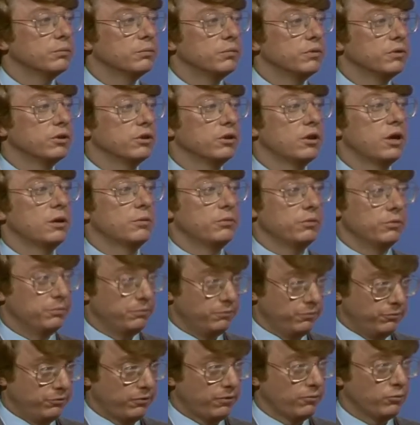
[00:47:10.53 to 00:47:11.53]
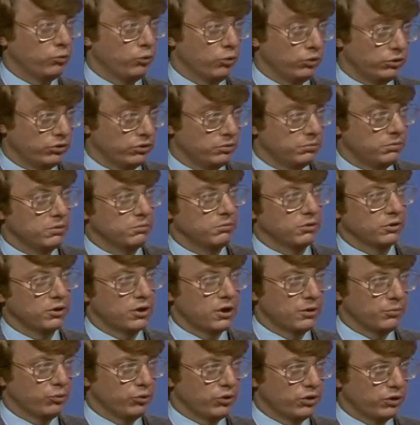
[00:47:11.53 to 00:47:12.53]
I mean, the li- the, if you've ever worked in the public
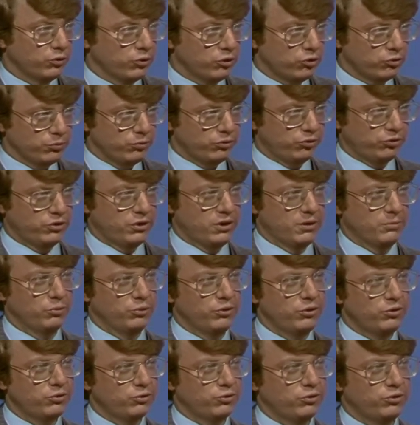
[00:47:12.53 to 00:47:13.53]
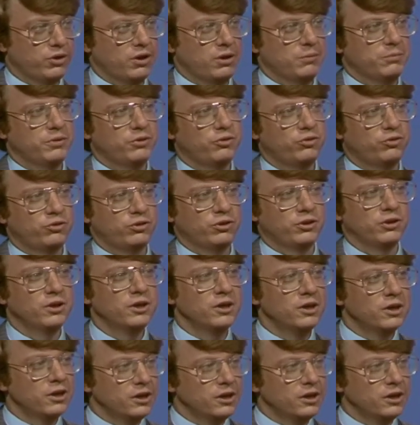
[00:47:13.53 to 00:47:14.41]
library at Christmas time or Easter time, it's, uh,